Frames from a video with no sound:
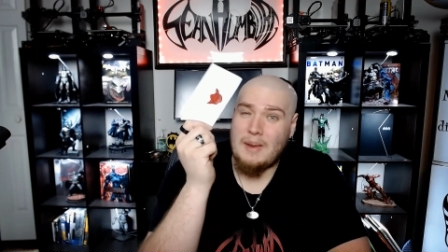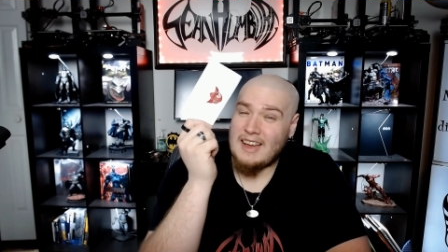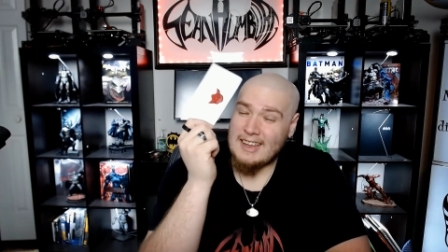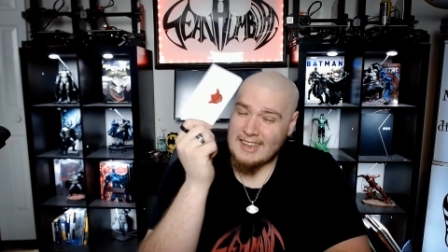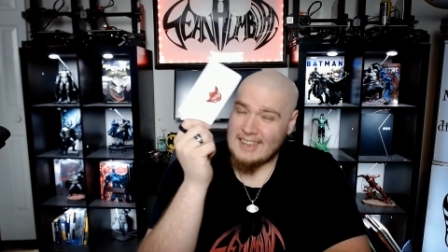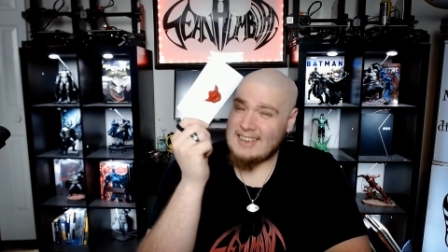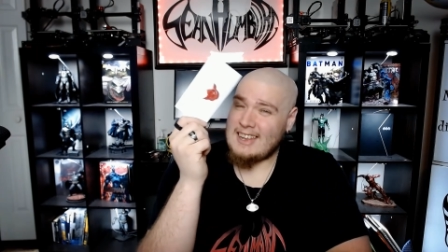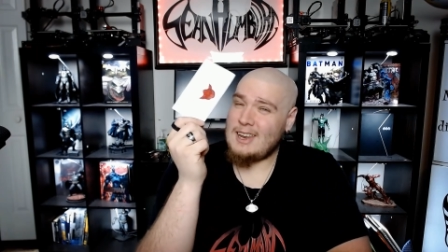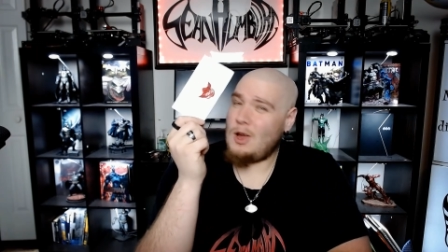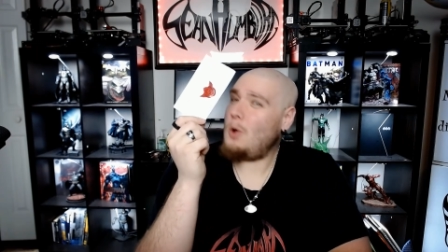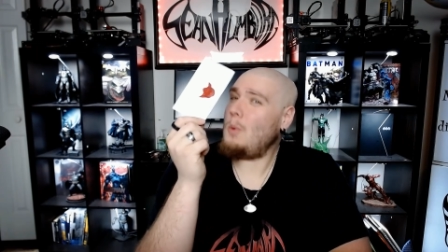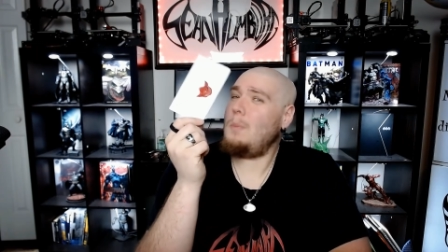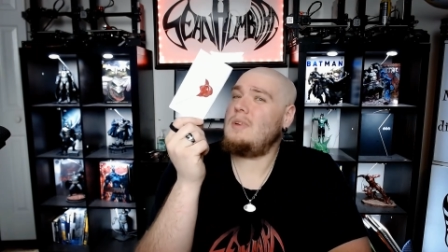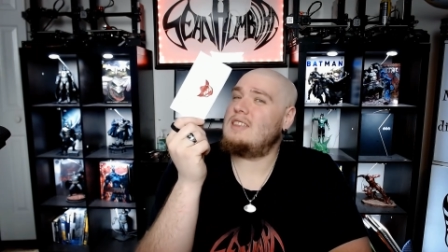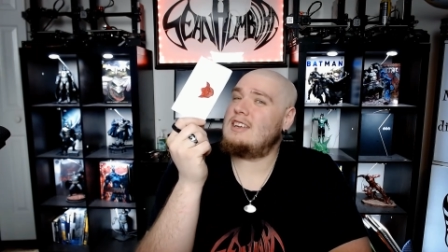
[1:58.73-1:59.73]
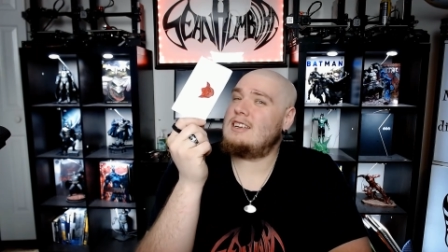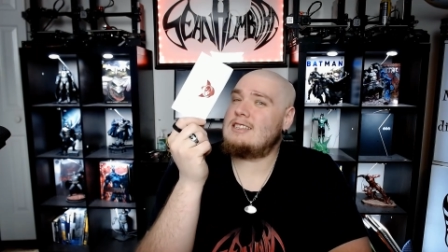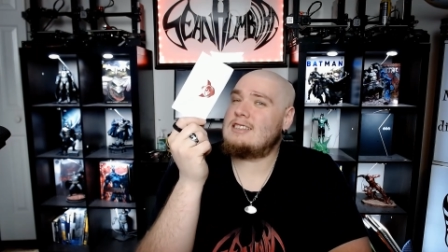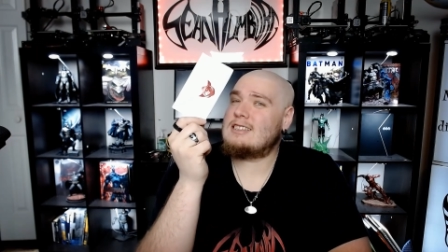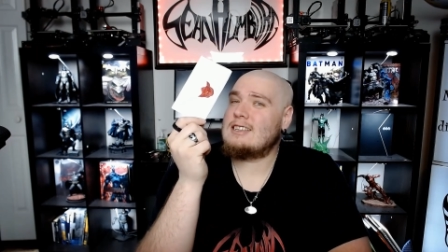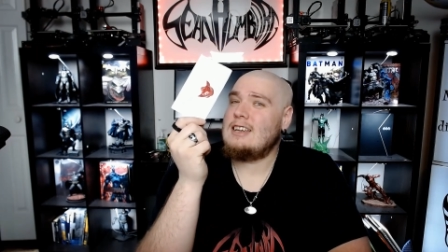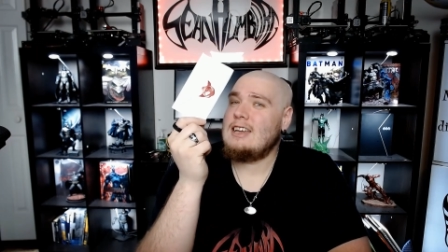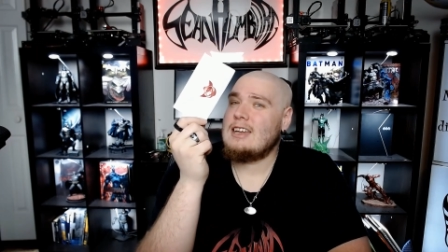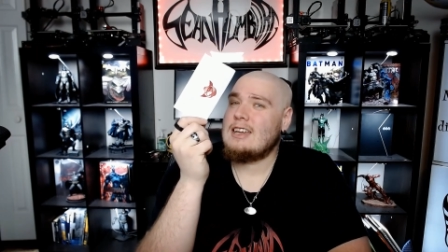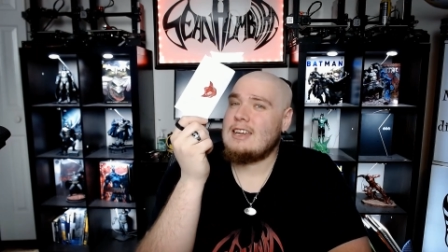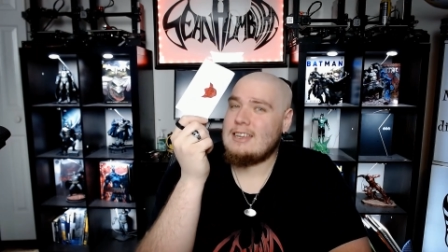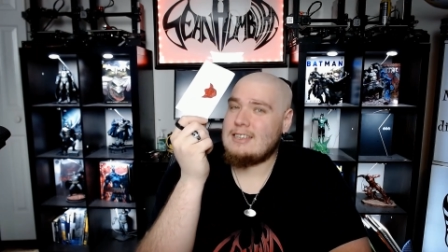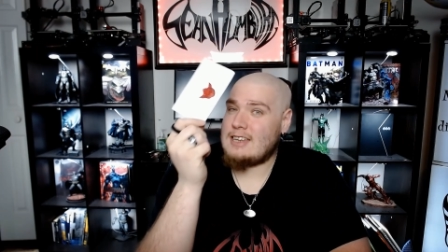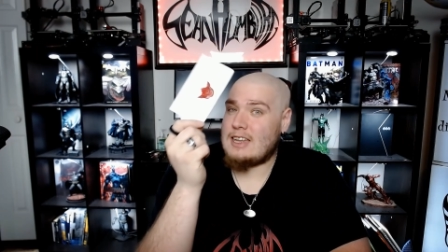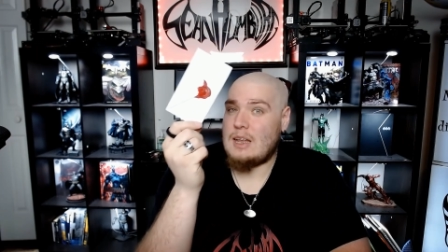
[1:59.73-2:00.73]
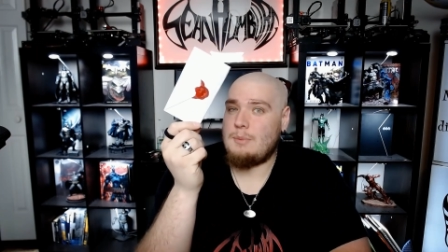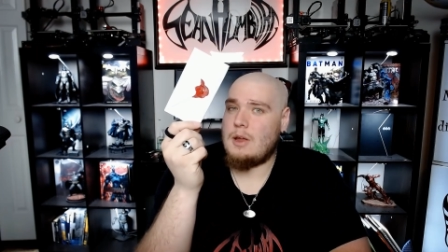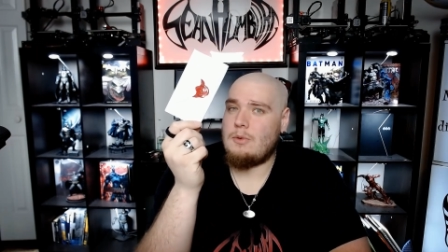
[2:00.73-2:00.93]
And I cannot open this until I'm done